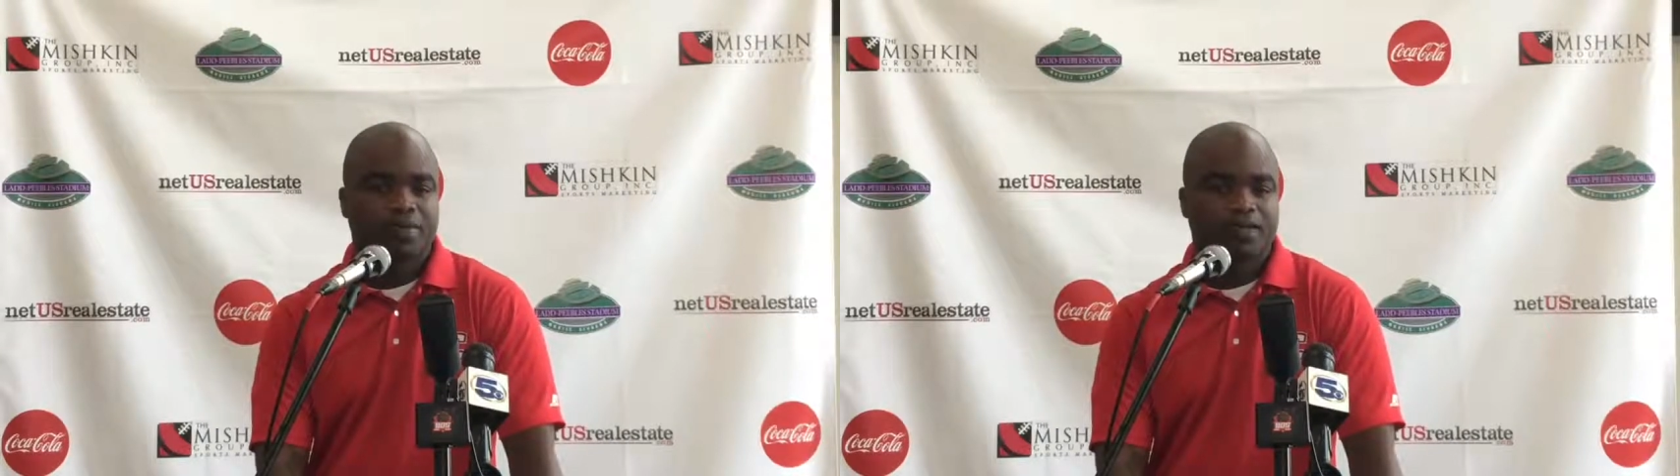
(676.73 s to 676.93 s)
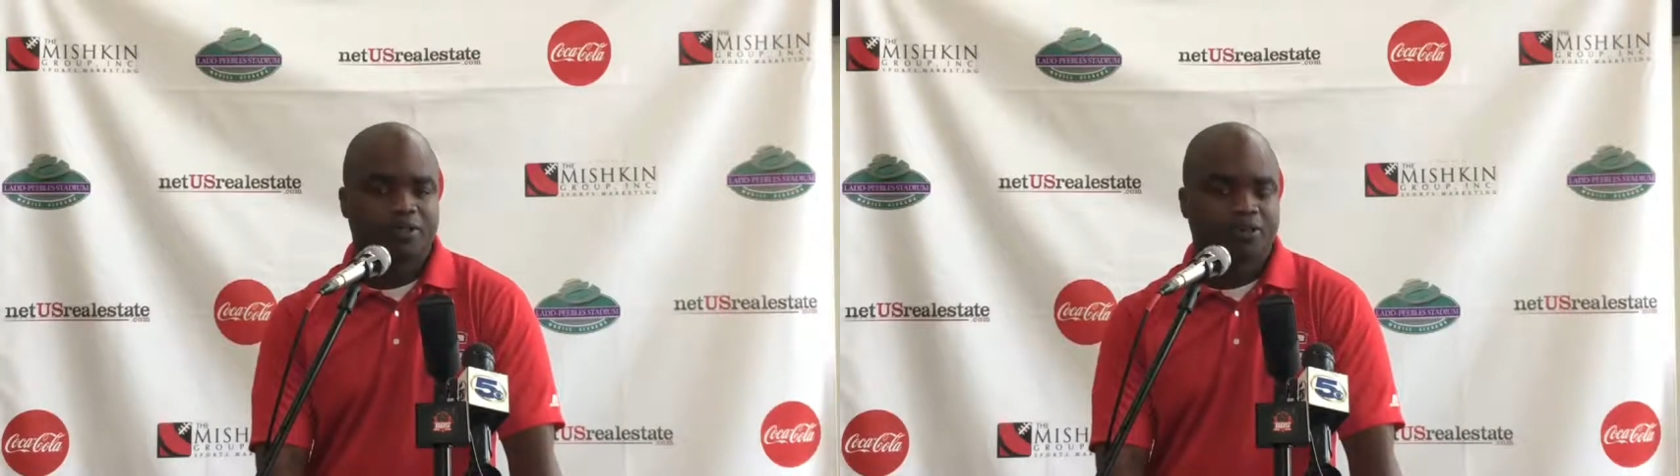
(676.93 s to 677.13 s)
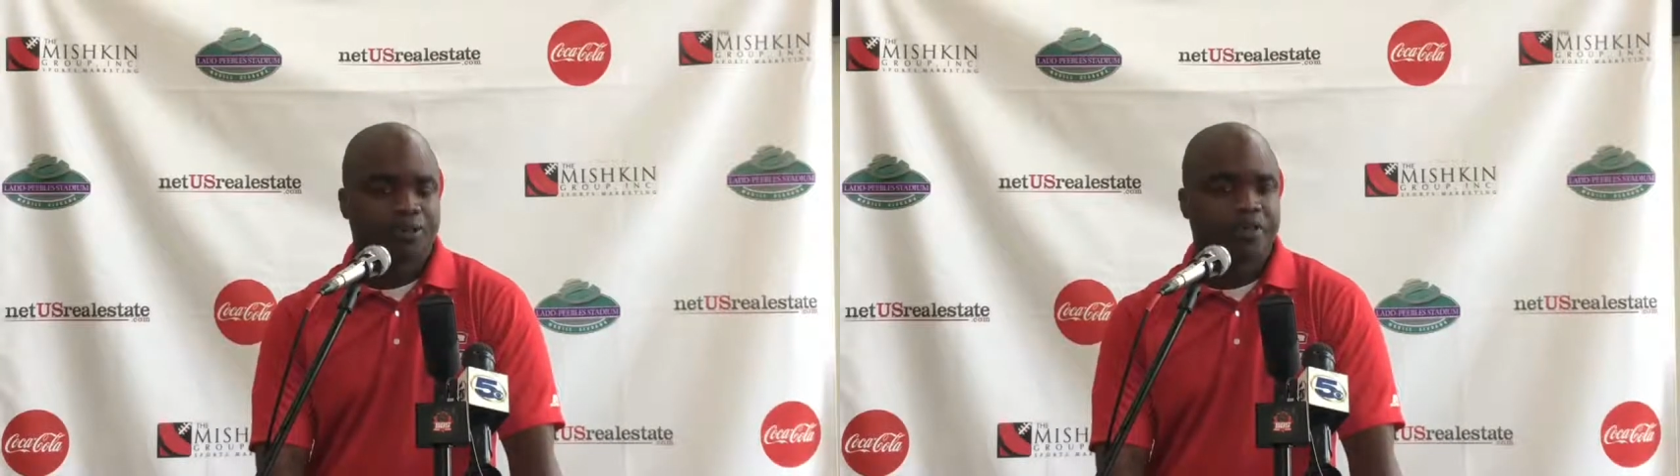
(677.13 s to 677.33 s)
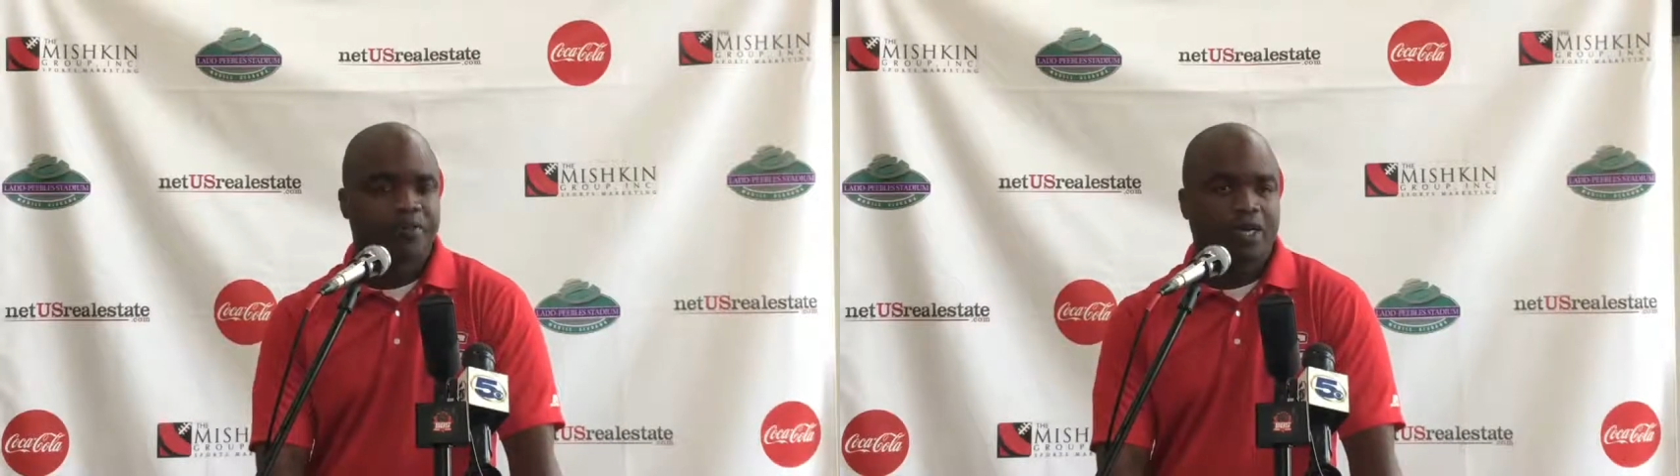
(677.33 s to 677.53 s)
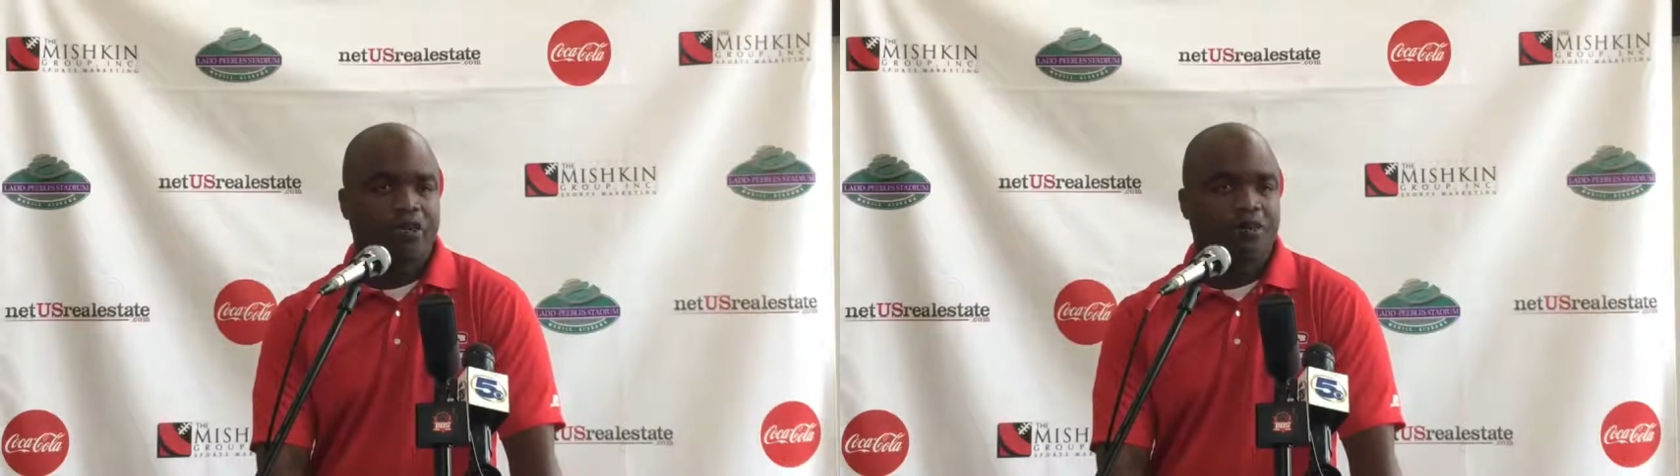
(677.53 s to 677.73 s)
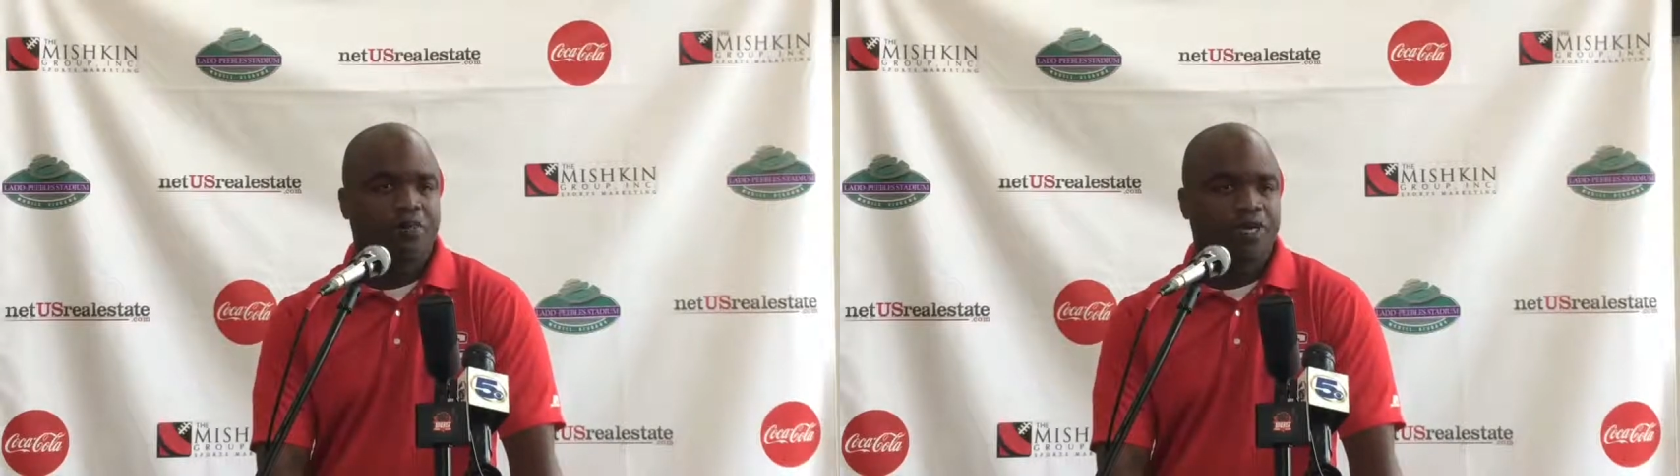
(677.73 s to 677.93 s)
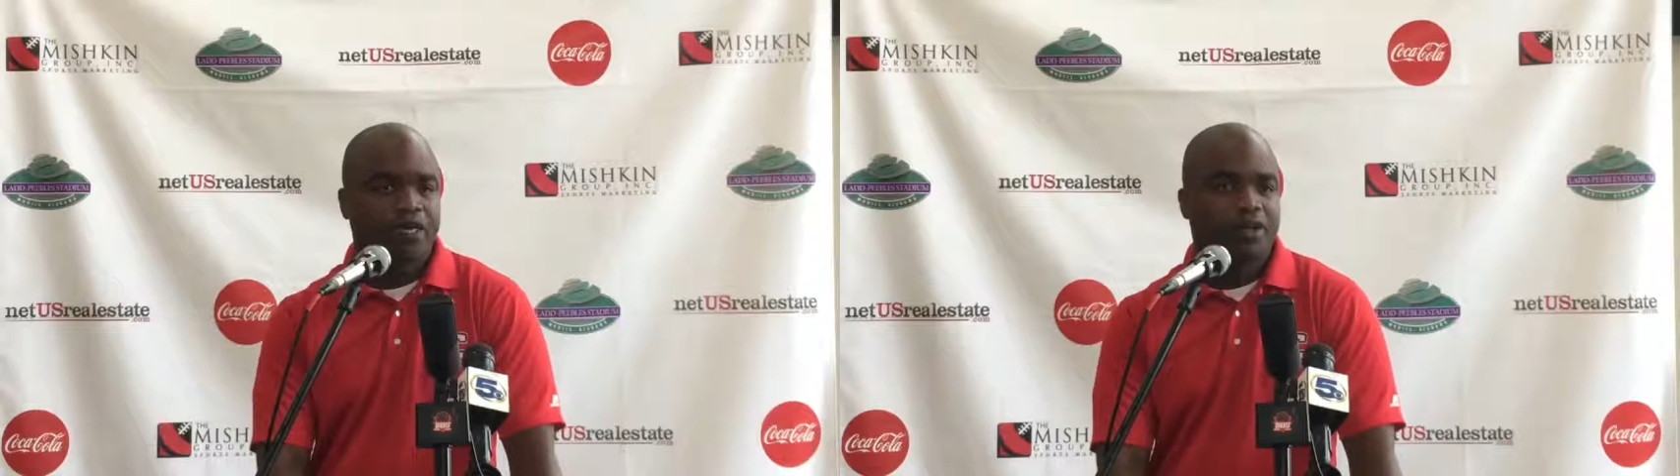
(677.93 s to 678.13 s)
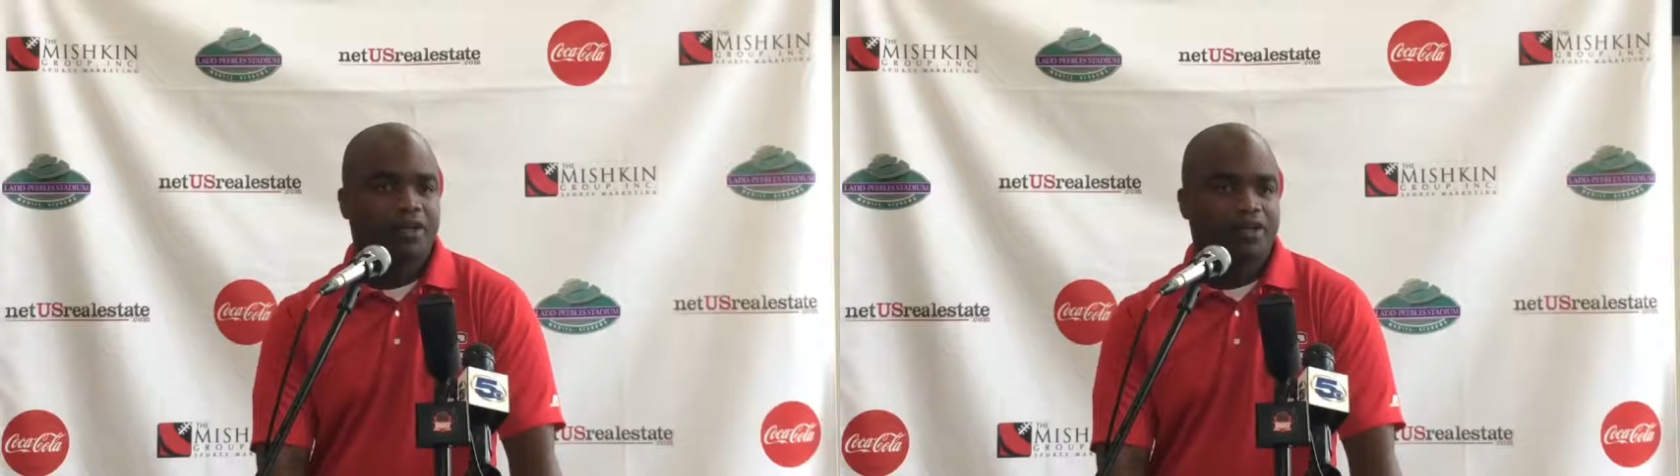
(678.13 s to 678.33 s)
it's a pretty wide open
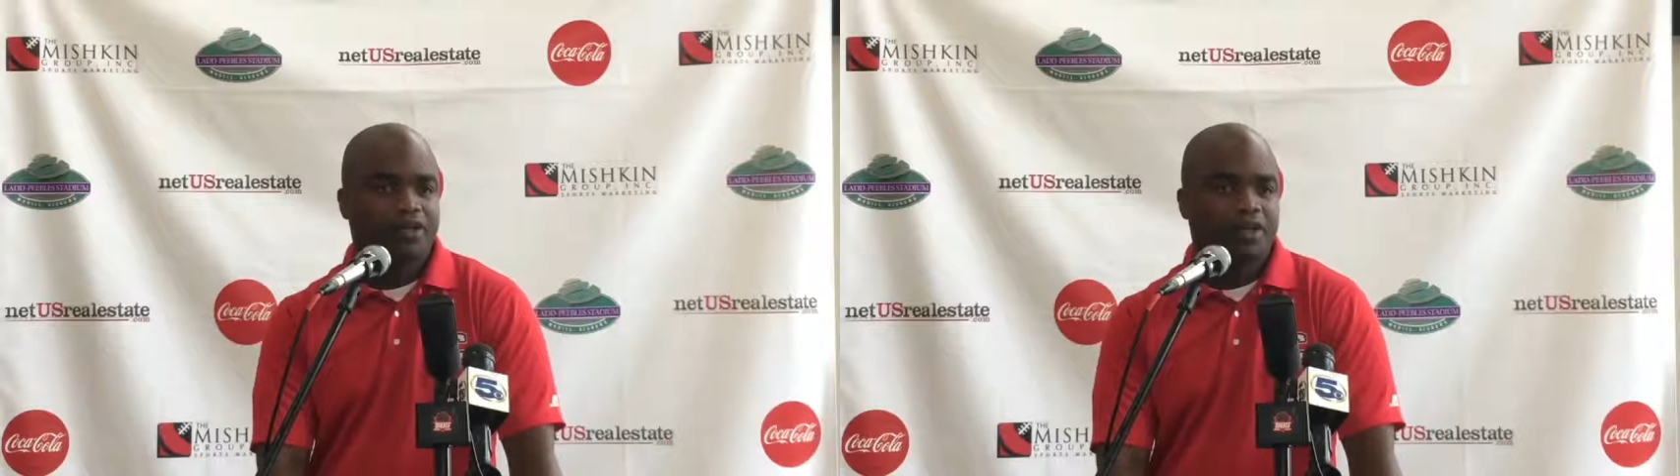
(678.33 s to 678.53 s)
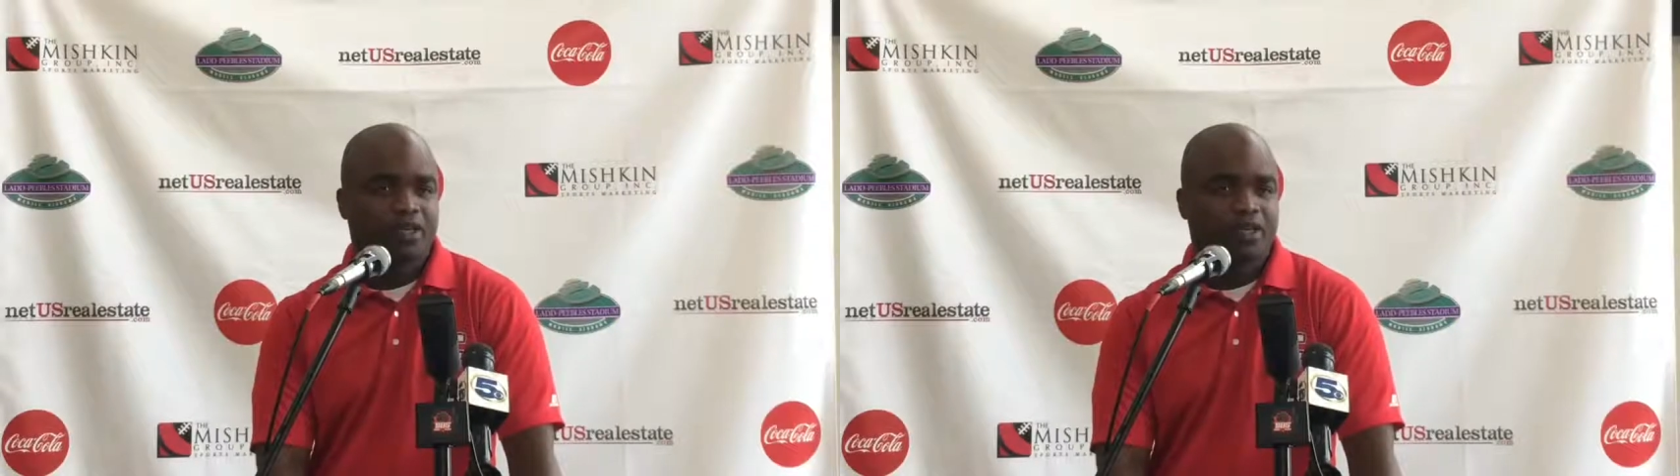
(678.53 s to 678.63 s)
area.